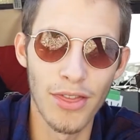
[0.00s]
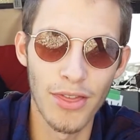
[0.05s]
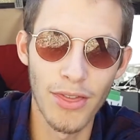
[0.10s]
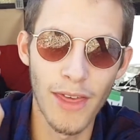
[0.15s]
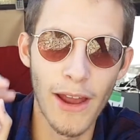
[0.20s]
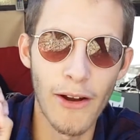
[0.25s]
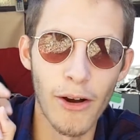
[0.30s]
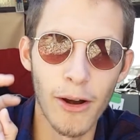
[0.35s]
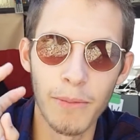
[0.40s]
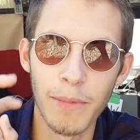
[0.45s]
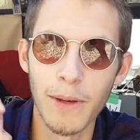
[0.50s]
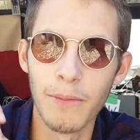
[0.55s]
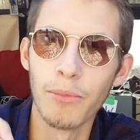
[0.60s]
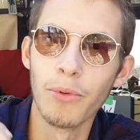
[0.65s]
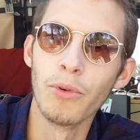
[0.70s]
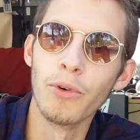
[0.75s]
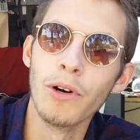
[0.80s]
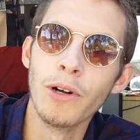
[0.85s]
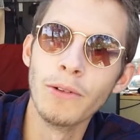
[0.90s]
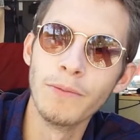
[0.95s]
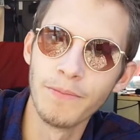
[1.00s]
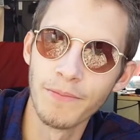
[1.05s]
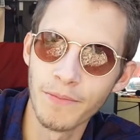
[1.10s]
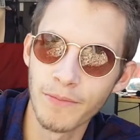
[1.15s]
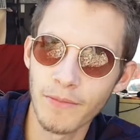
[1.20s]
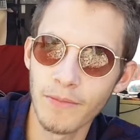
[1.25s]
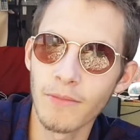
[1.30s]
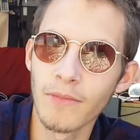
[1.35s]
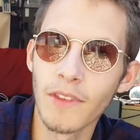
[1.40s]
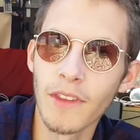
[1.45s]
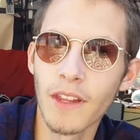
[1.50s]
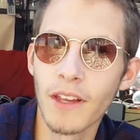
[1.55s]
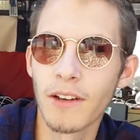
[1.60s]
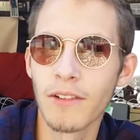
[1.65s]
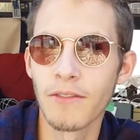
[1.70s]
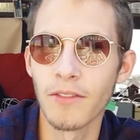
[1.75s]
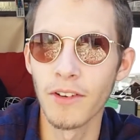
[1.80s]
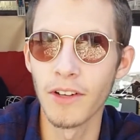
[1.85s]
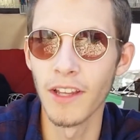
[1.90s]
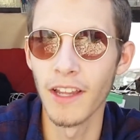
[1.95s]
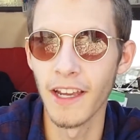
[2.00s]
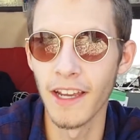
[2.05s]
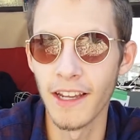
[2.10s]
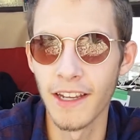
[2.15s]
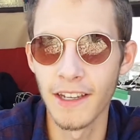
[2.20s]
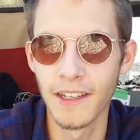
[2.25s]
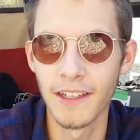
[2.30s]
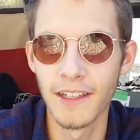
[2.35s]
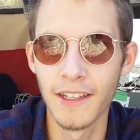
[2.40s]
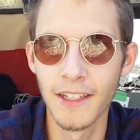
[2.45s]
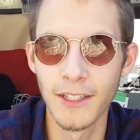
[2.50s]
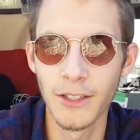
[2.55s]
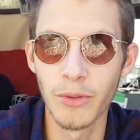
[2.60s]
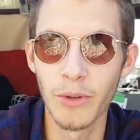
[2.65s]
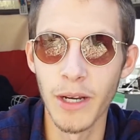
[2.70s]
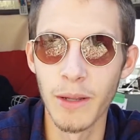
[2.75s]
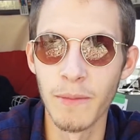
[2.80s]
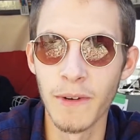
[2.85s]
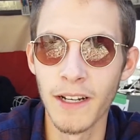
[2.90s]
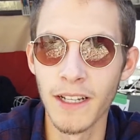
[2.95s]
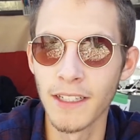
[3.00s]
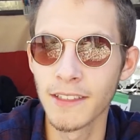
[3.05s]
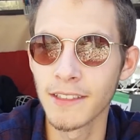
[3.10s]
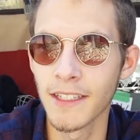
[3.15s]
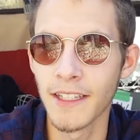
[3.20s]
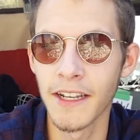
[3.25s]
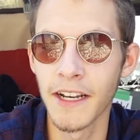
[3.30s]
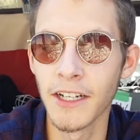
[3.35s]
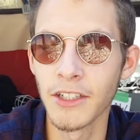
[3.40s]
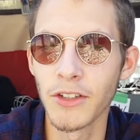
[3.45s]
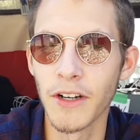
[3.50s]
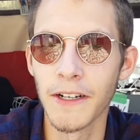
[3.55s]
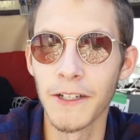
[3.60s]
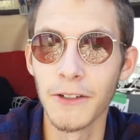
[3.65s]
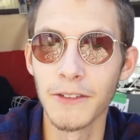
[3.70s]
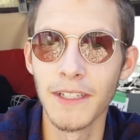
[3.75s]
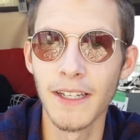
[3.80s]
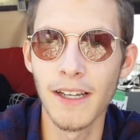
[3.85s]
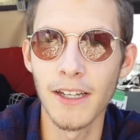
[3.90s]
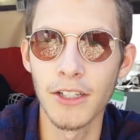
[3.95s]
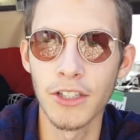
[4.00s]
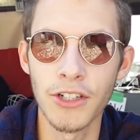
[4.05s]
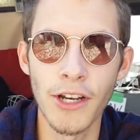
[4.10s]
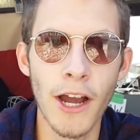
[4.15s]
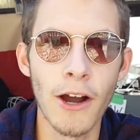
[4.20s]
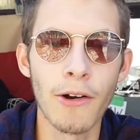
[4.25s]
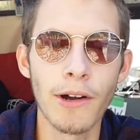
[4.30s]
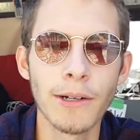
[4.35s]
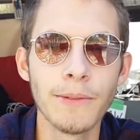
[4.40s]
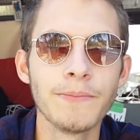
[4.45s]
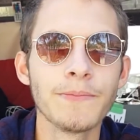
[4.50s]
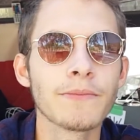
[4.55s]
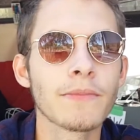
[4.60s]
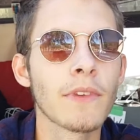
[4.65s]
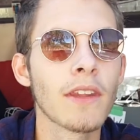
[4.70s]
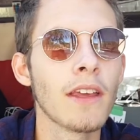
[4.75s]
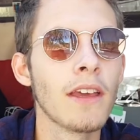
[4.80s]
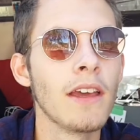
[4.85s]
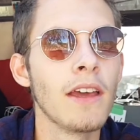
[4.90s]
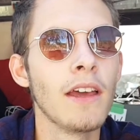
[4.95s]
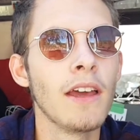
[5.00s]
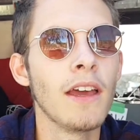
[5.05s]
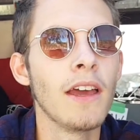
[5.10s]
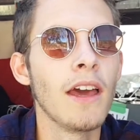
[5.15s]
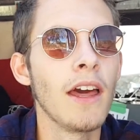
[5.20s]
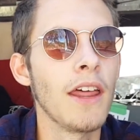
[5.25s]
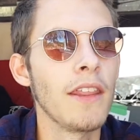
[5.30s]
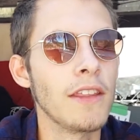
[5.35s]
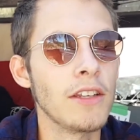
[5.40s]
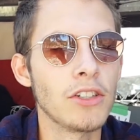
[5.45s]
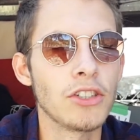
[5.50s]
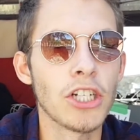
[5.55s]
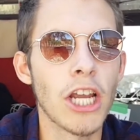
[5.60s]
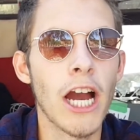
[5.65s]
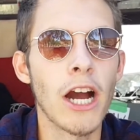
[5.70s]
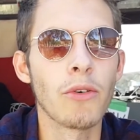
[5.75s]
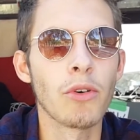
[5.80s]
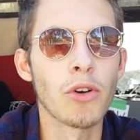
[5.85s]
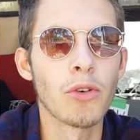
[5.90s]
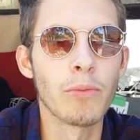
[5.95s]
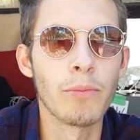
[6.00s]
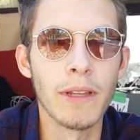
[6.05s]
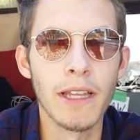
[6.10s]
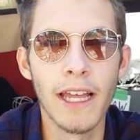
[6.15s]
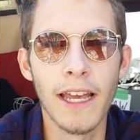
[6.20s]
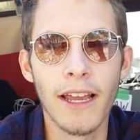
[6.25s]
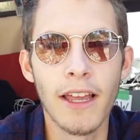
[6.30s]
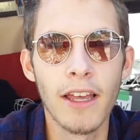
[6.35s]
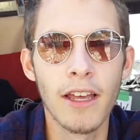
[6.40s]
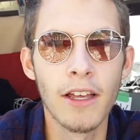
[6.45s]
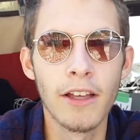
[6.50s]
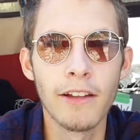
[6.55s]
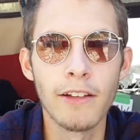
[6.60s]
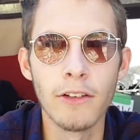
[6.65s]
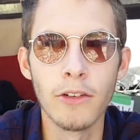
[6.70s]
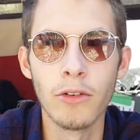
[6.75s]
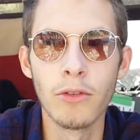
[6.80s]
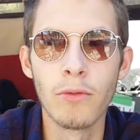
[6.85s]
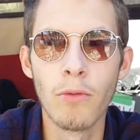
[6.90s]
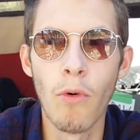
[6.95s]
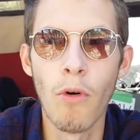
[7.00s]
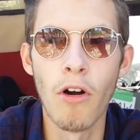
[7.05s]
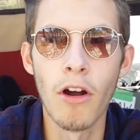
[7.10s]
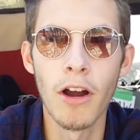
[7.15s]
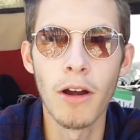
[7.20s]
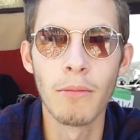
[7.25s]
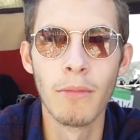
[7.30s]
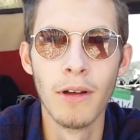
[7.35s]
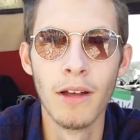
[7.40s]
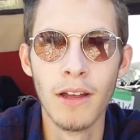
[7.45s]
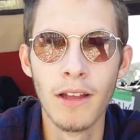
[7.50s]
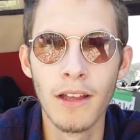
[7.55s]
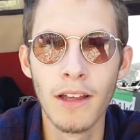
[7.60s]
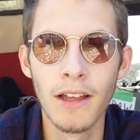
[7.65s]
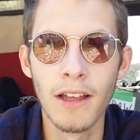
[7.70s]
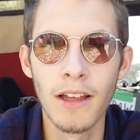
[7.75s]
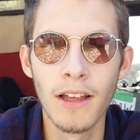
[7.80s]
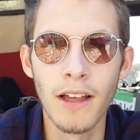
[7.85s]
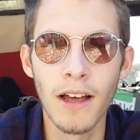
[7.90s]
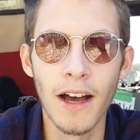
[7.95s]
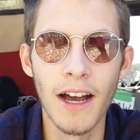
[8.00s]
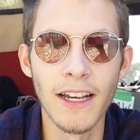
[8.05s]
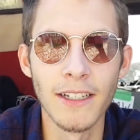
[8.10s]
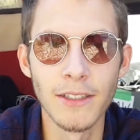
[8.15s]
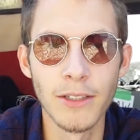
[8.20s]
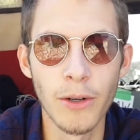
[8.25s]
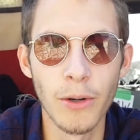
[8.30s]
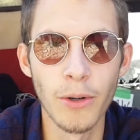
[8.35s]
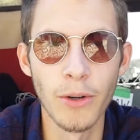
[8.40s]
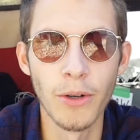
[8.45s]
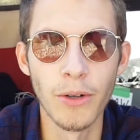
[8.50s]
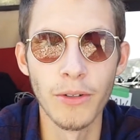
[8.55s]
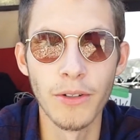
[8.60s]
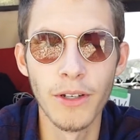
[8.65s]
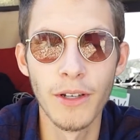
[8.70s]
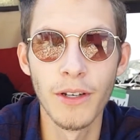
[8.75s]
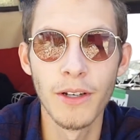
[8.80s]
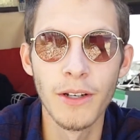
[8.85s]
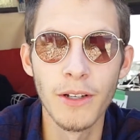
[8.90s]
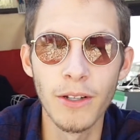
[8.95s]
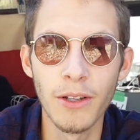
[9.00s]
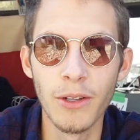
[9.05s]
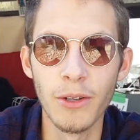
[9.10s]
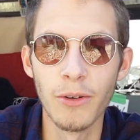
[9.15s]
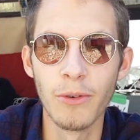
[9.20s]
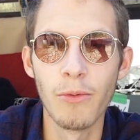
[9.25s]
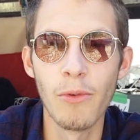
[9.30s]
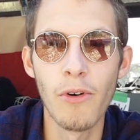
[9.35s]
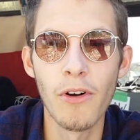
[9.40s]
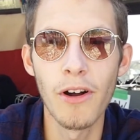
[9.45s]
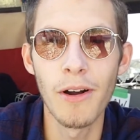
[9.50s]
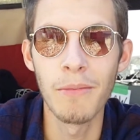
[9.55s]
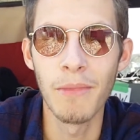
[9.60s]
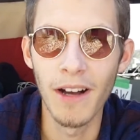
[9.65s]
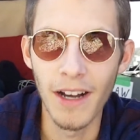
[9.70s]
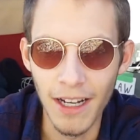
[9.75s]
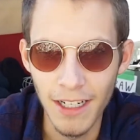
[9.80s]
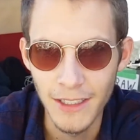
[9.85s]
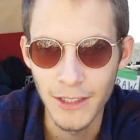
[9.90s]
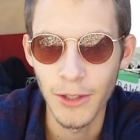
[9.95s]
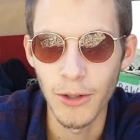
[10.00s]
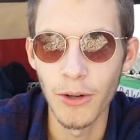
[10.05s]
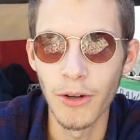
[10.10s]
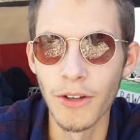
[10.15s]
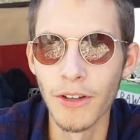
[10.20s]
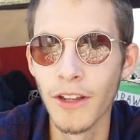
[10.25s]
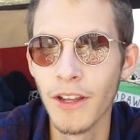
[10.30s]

therapy pool for like 20 minutes, and then I try to go take a shower. And the shower would be like lukewarm, ice cold, lukewarm, ice cold.